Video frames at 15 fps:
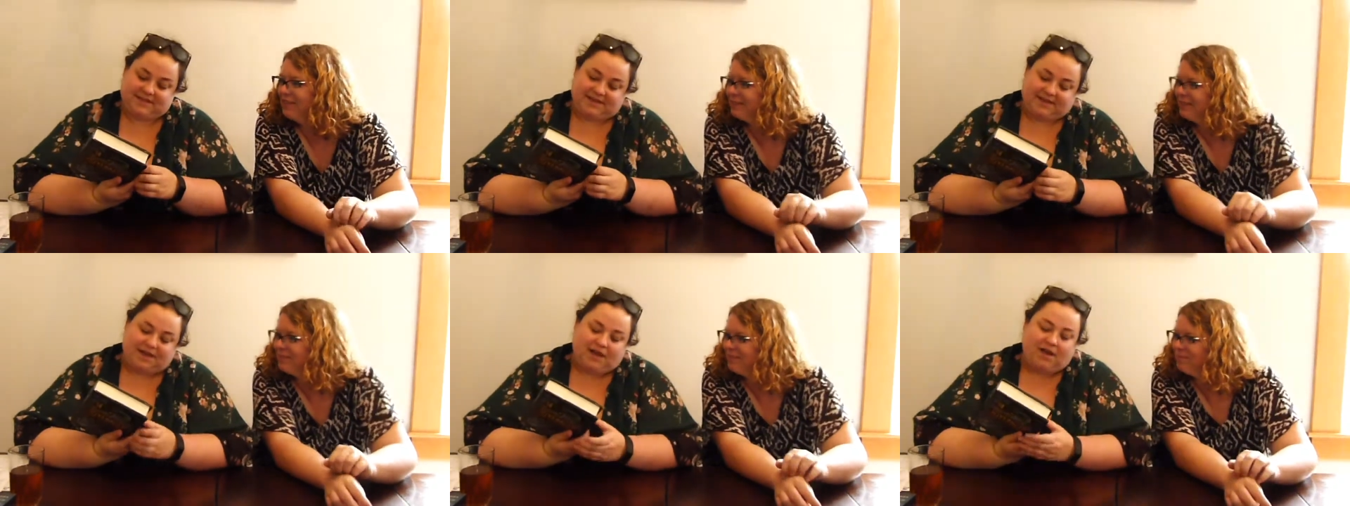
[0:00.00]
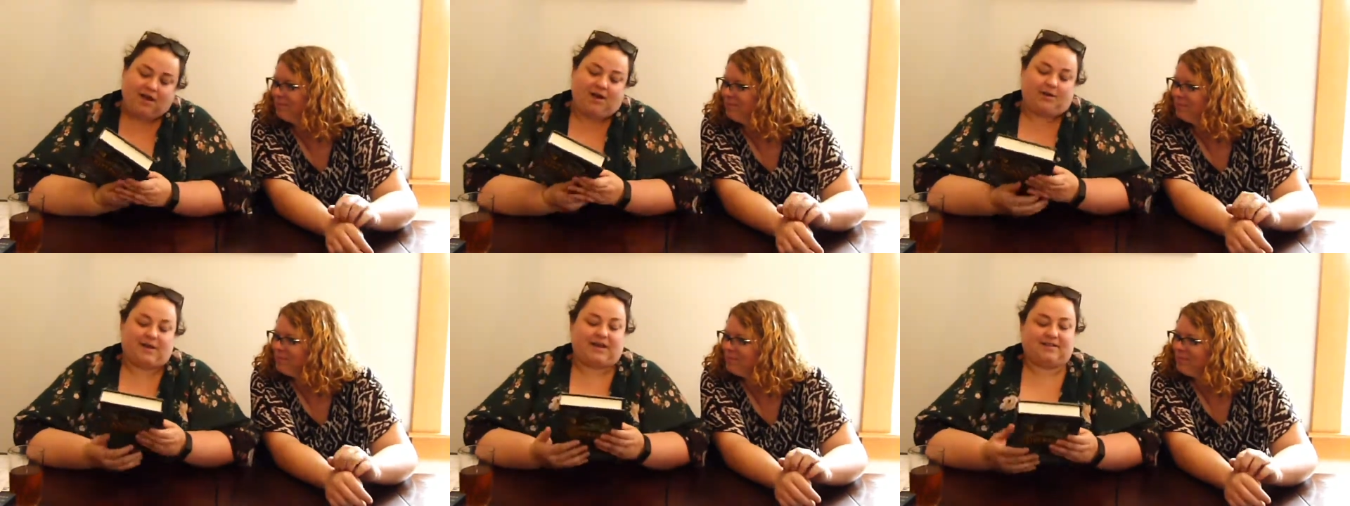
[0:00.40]
Speaker 1: see.
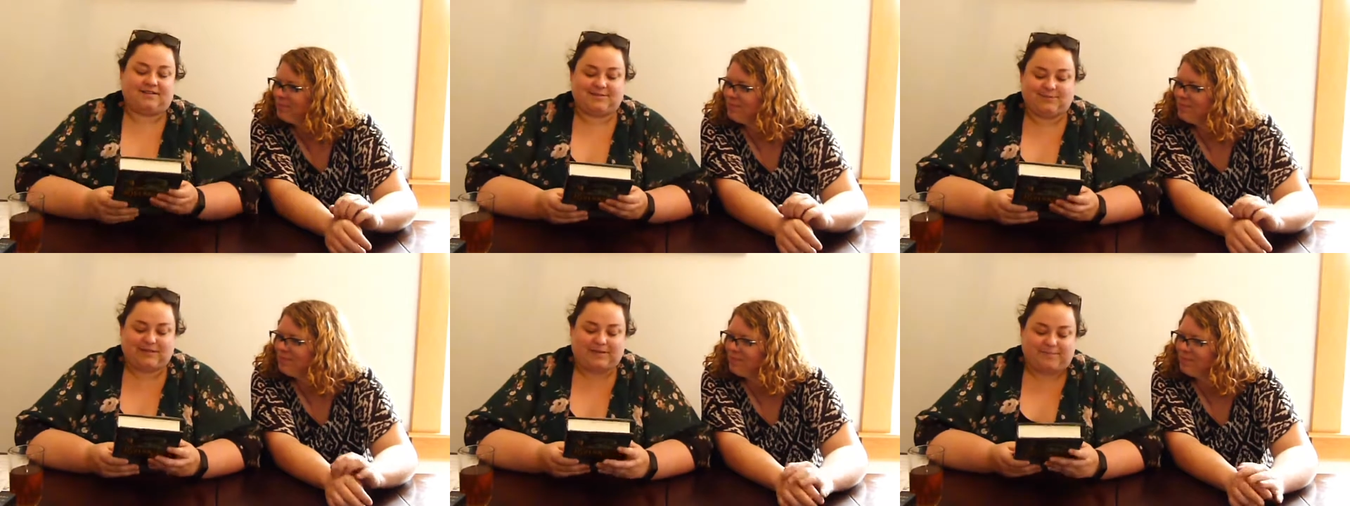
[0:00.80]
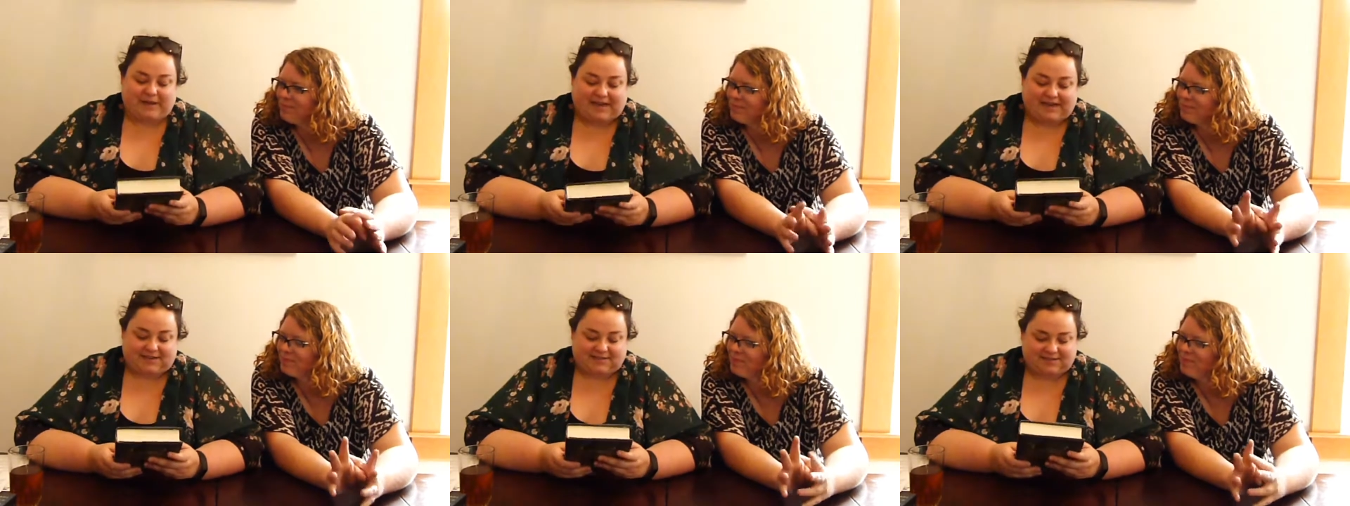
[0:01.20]
Okay, this is what the
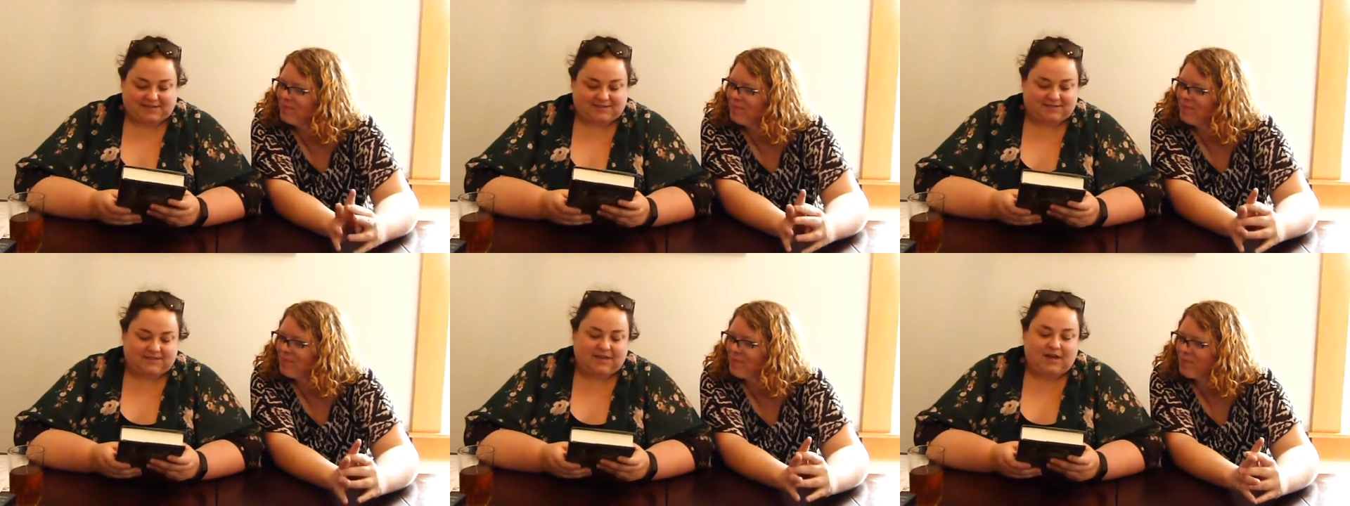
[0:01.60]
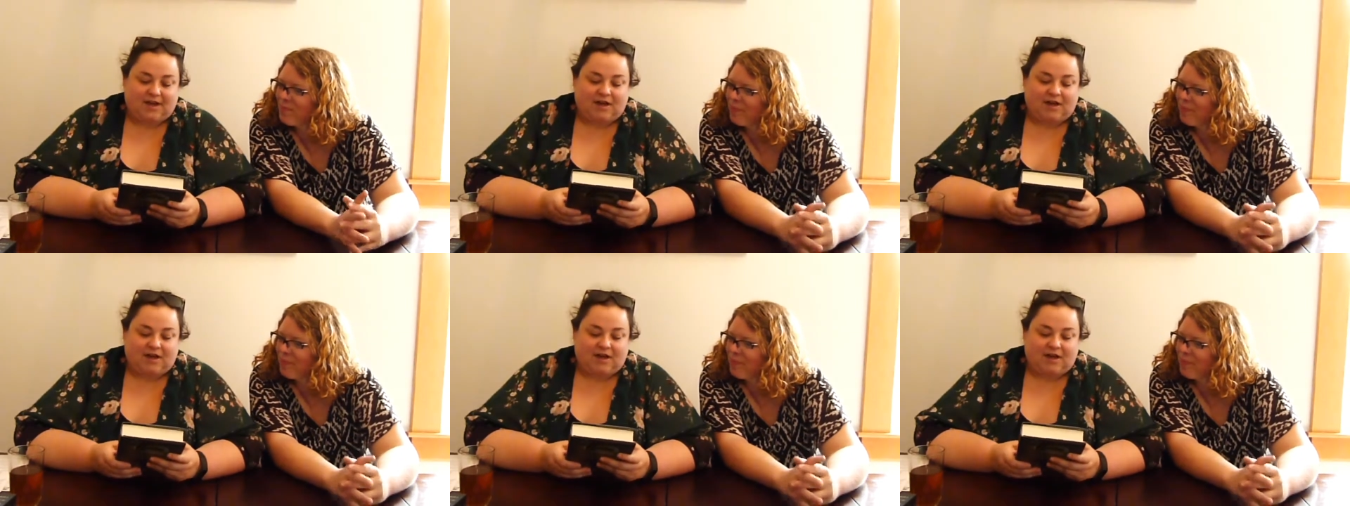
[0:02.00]
back says.